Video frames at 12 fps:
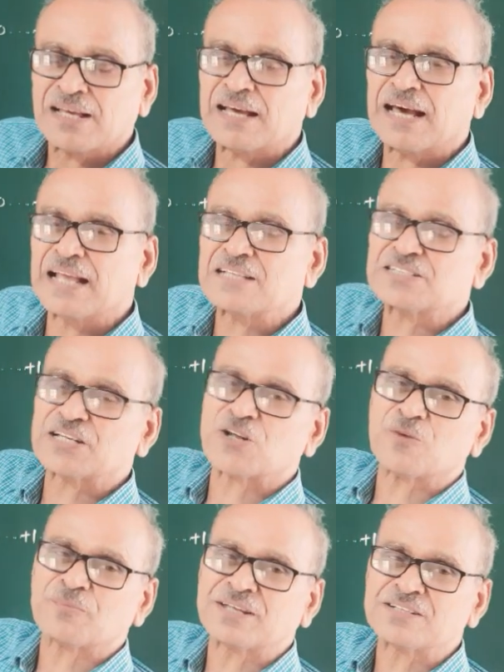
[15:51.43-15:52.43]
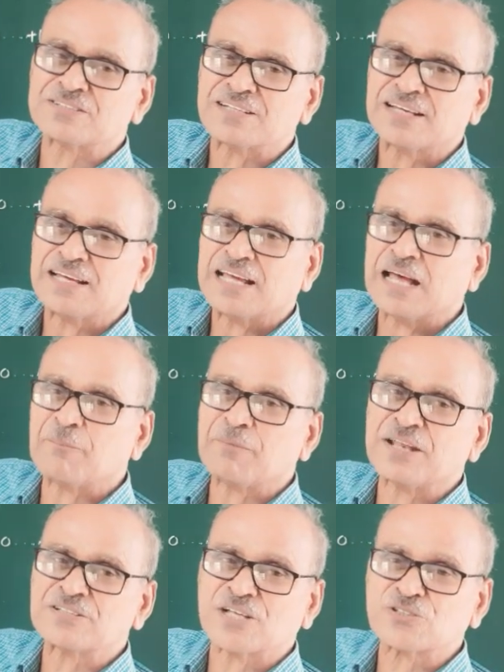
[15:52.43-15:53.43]
L0 means ml
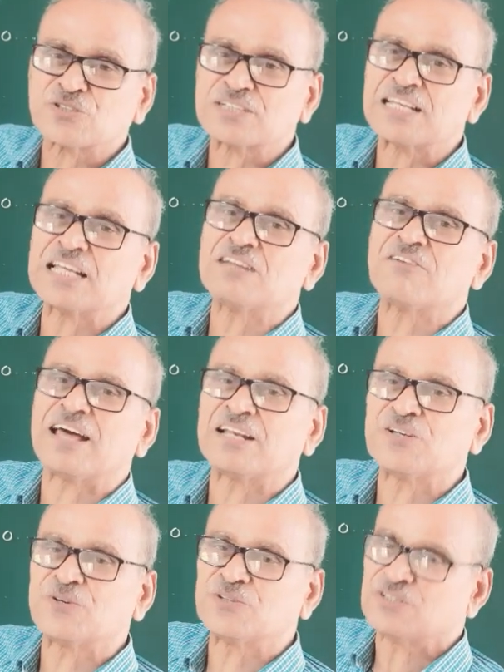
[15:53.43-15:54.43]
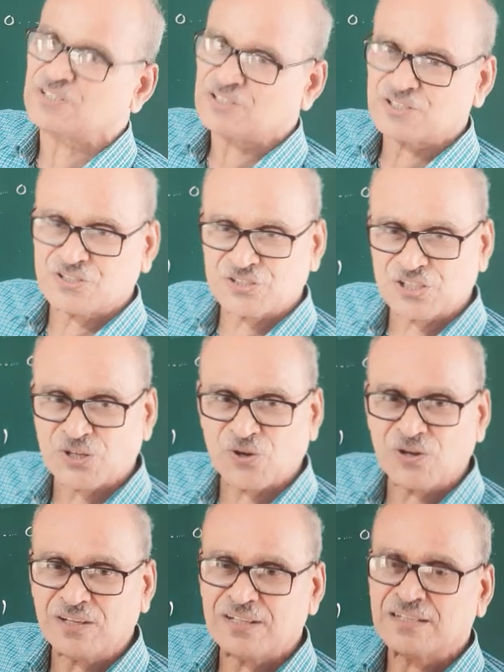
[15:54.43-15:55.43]
is also single valued
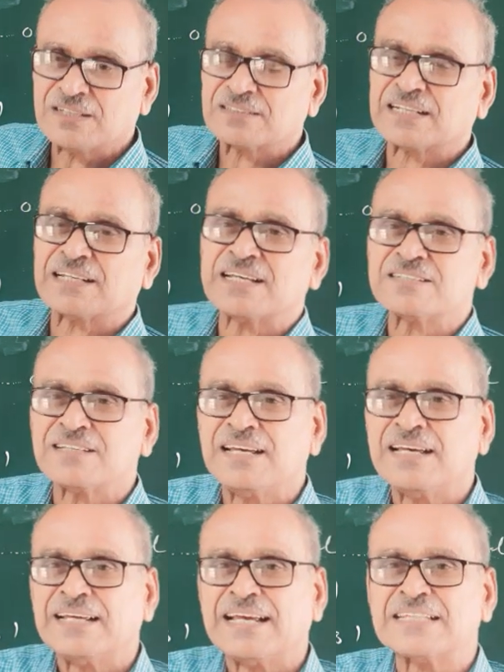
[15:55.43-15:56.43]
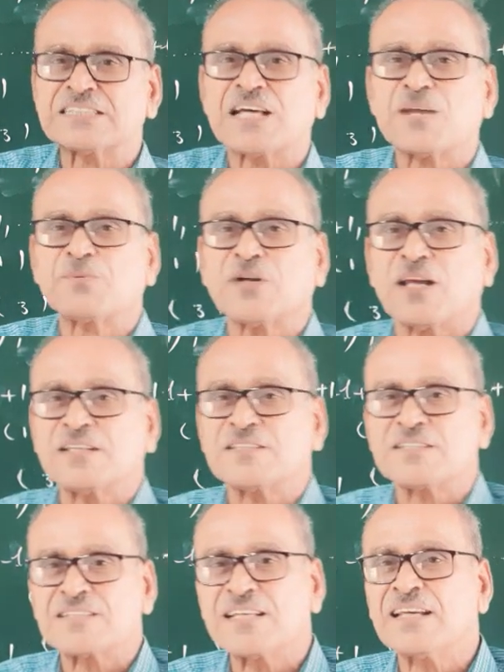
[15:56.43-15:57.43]
0, that is s orbital is a
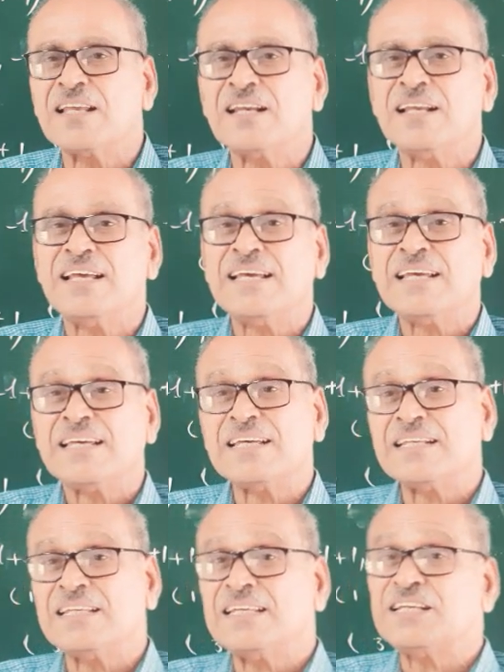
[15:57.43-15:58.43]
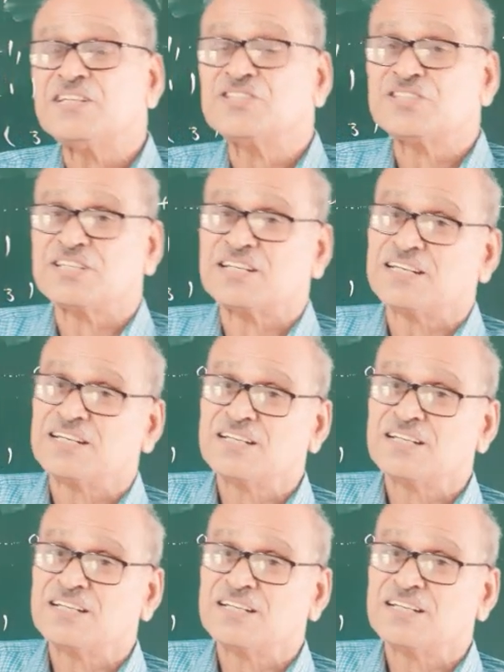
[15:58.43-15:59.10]
single in each